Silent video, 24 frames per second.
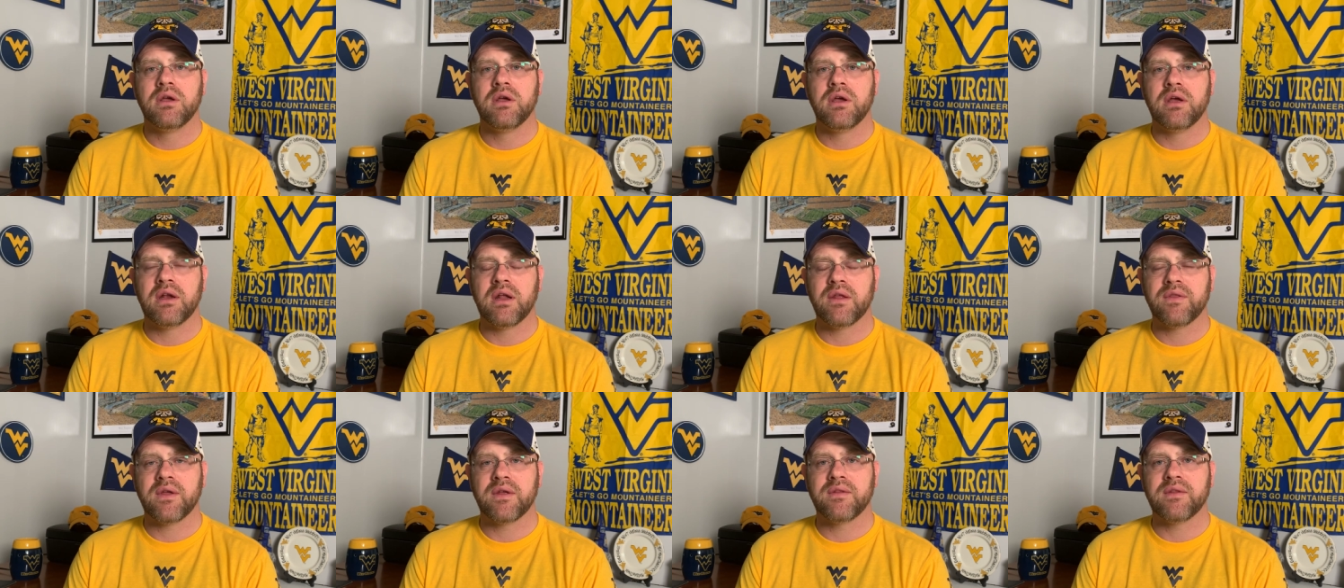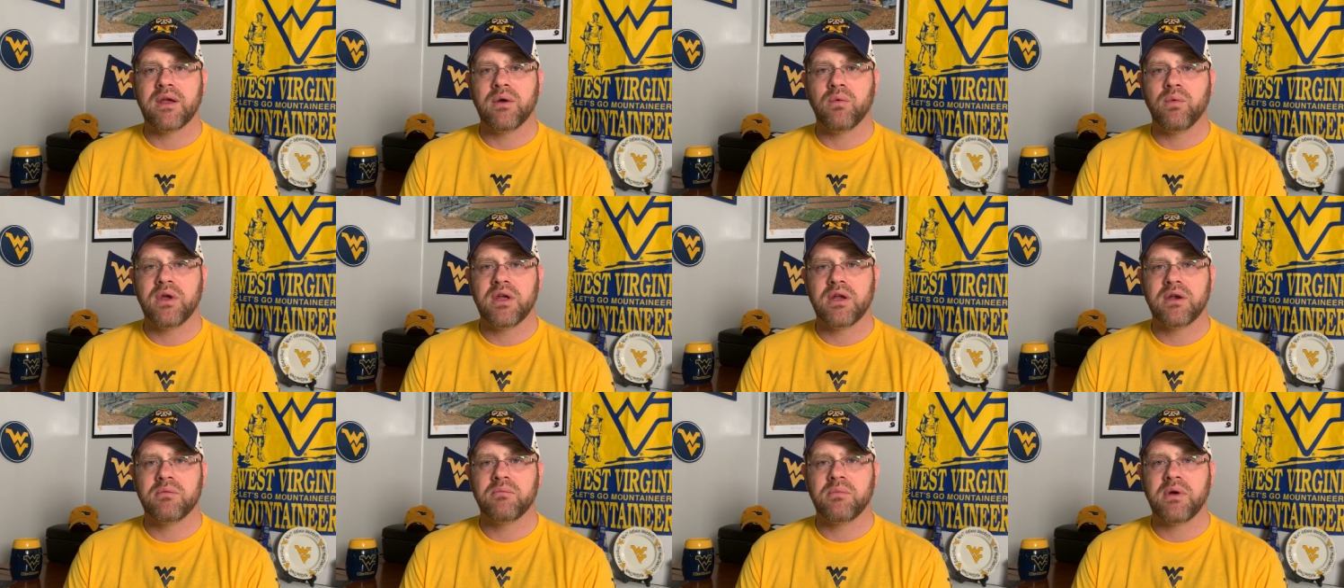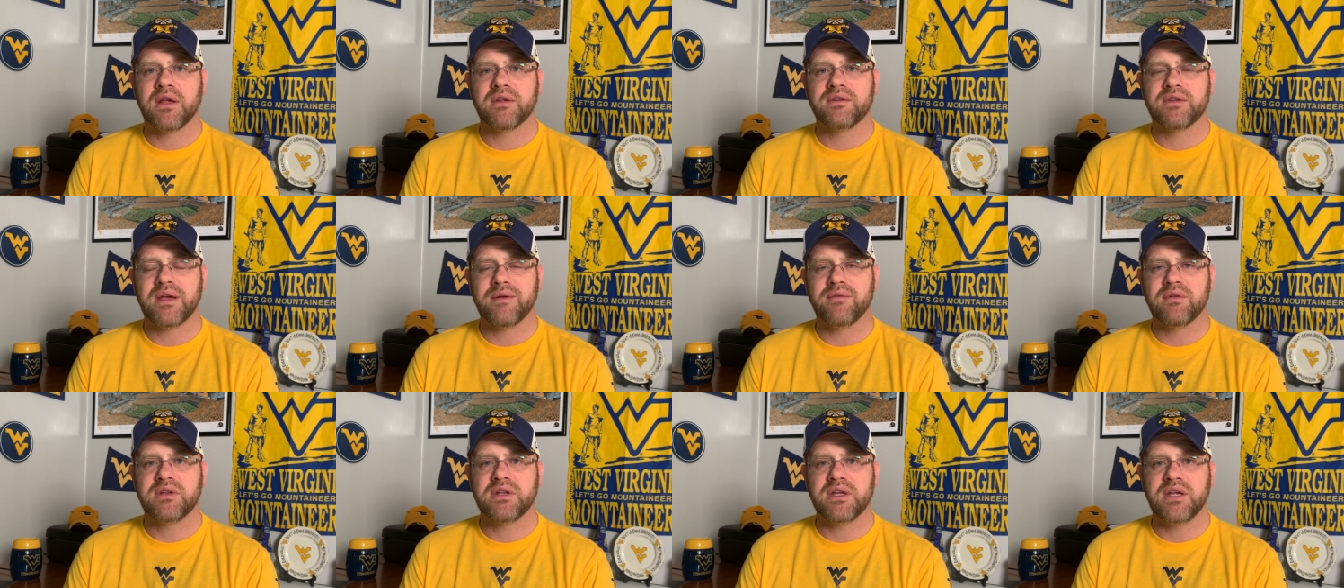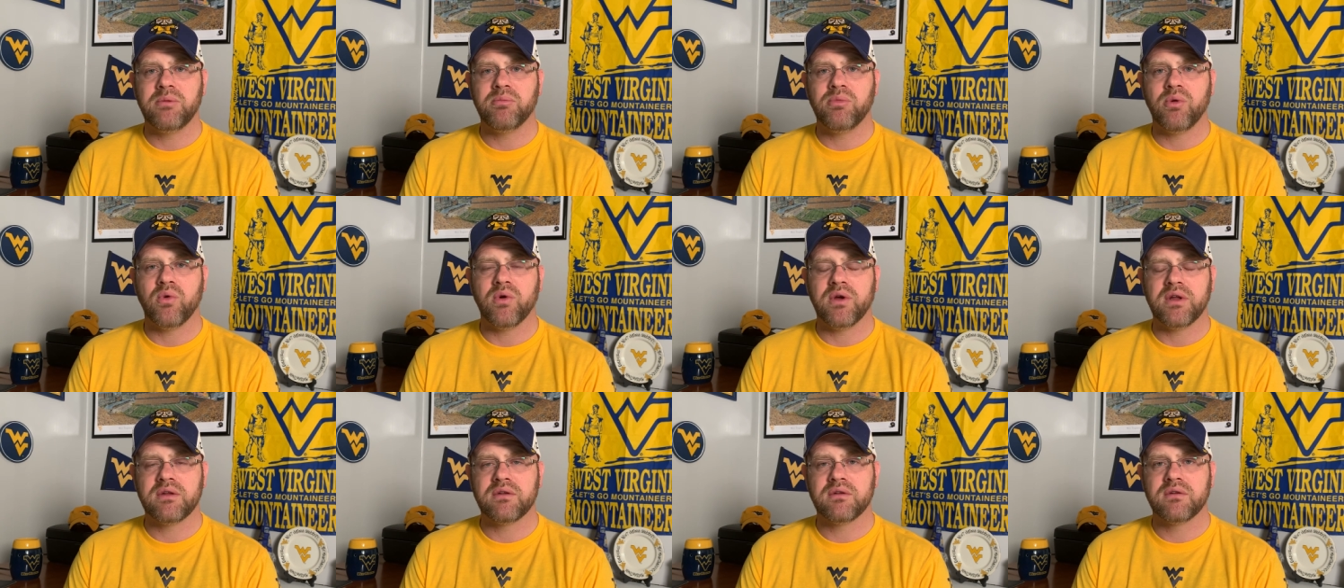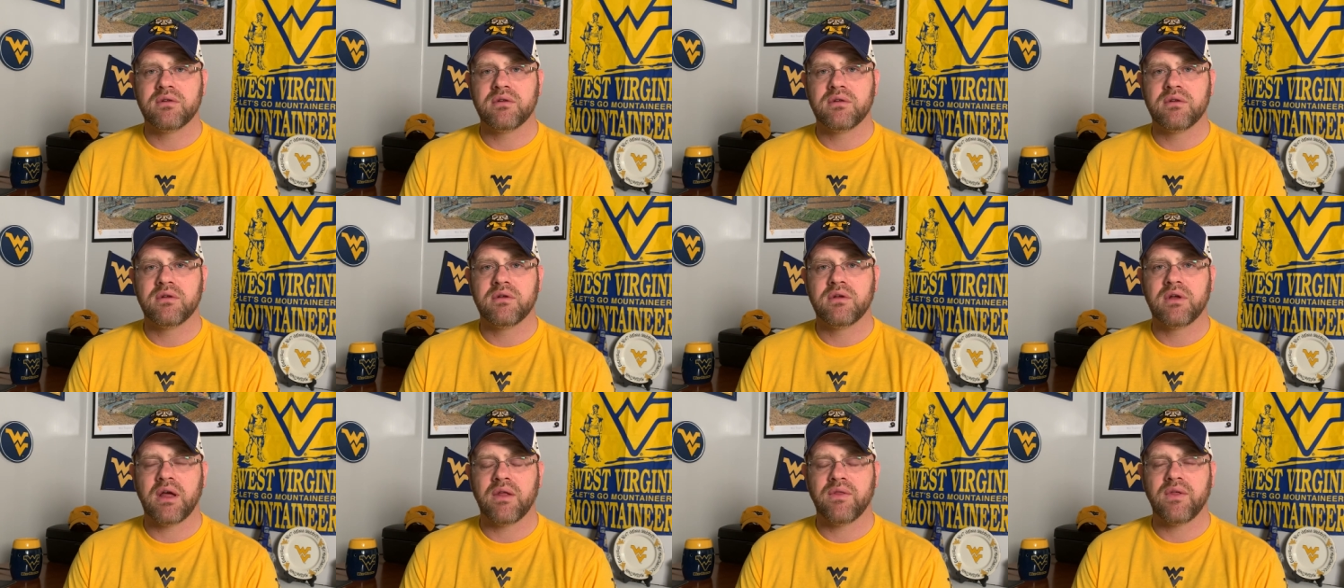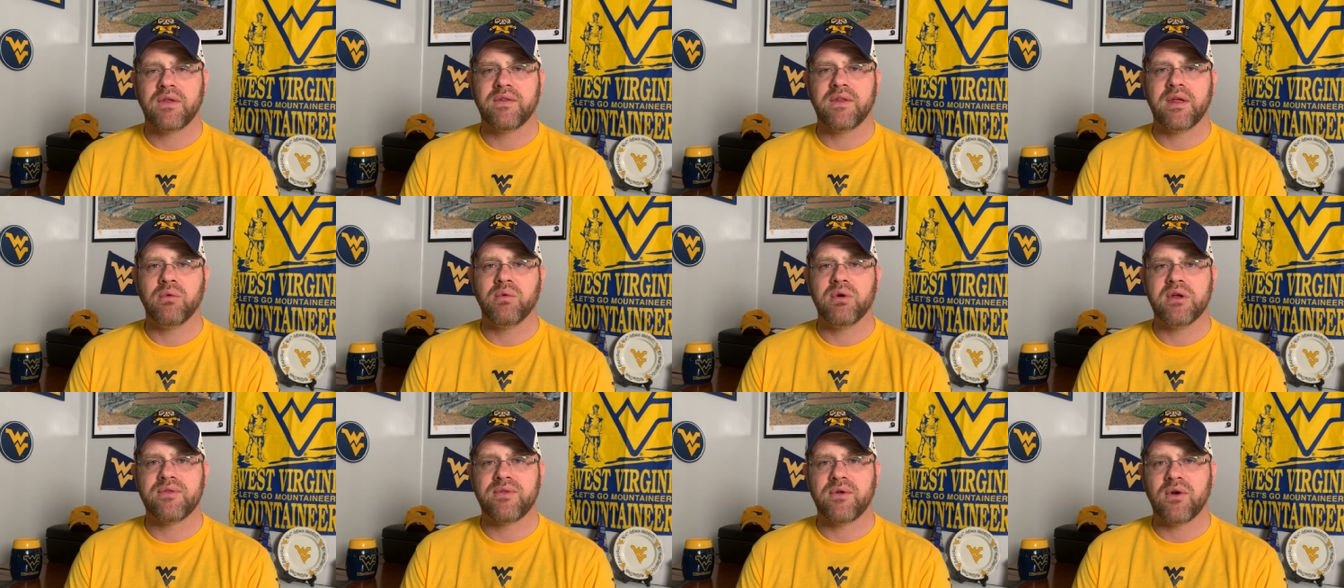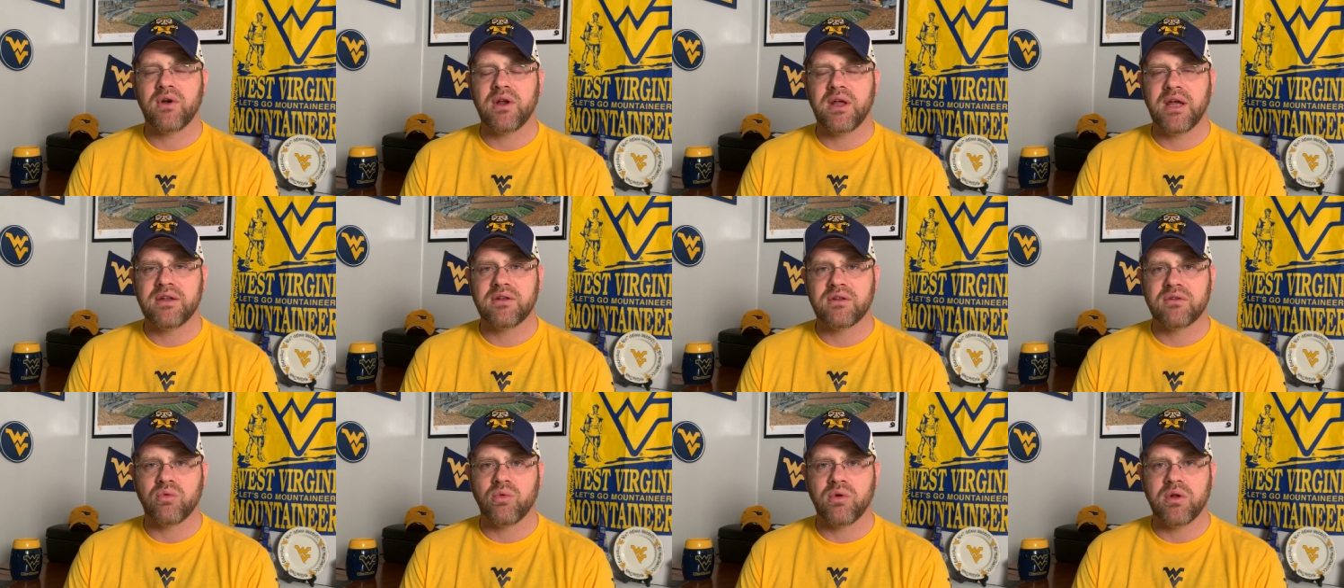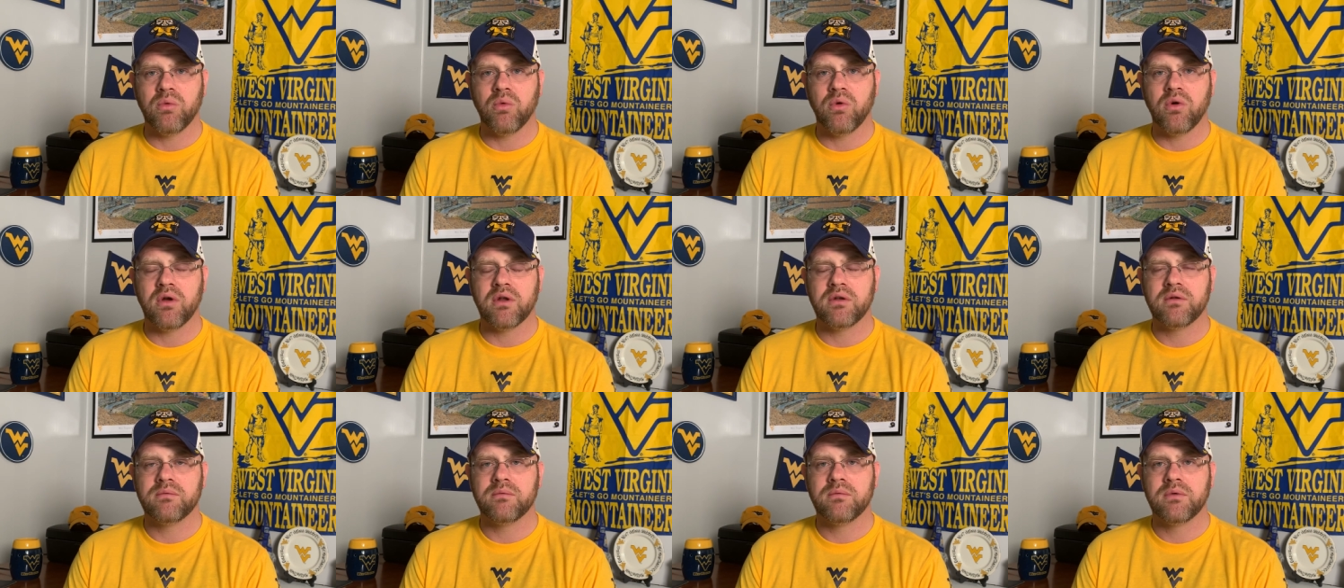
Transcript: and I think they win by 17 points. I think they win 38 to 21.